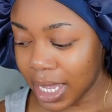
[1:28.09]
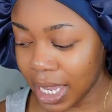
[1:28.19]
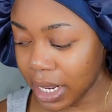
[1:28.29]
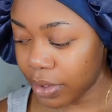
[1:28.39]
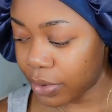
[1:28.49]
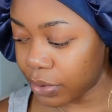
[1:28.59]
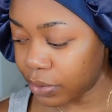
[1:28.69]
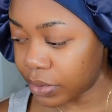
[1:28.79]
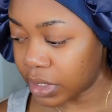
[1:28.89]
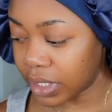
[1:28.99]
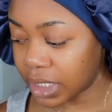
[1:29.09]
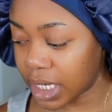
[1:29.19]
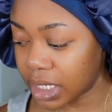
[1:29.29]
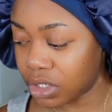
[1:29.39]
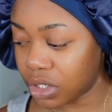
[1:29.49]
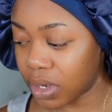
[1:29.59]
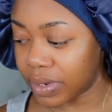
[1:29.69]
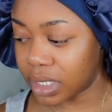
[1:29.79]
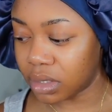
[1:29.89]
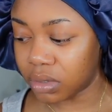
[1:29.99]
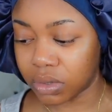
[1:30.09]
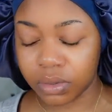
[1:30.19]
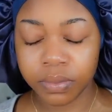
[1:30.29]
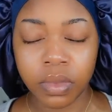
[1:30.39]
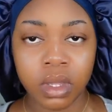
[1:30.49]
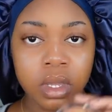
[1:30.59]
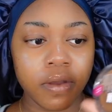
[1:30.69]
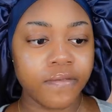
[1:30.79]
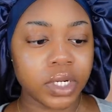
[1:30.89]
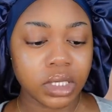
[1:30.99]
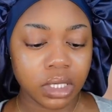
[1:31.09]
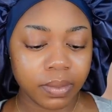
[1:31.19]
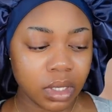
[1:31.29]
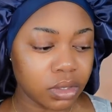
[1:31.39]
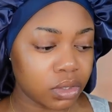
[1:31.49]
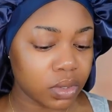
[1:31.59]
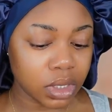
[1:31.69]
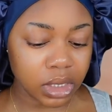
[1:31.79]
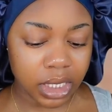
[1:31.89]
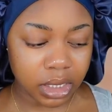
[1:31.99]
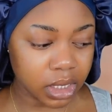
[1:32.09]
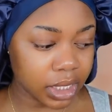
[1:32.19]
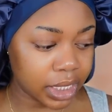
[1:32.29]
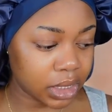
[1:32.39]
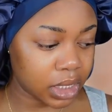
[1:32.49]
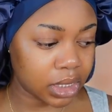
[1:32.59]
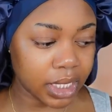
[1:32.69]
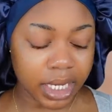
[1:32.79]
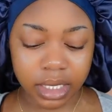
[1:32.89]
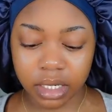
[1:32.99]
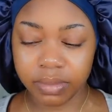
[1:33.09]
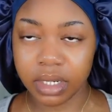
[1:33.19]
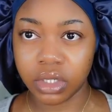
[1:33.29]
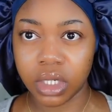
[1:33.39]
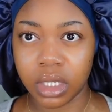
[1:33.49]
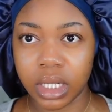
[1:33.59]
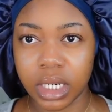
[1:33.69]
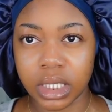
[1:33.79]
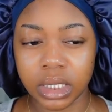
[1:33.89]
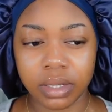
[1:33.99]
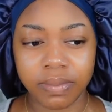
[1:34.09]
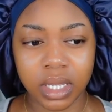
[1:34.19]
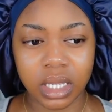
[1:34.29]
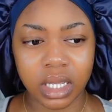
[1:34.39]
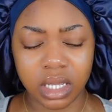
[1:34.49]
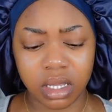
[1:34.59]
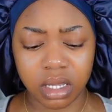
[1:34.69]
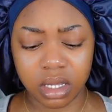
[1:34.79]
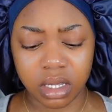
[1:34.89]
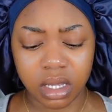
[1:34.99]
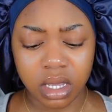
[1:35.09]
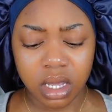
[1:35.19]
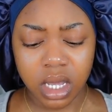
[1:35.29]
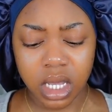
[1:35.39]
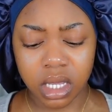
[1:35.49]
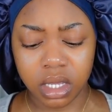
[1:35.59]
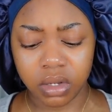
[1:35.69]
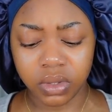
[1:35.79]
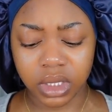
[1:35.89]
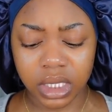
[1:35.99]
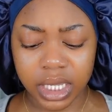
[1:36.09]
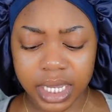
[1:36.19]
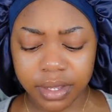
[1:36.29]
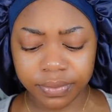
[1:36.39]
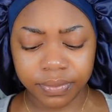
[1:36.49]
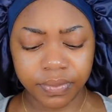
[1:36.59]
Anywho, so let's get into our install. First thing I'm going to do is tint the lace because like I did mention, it is a bit ghostly.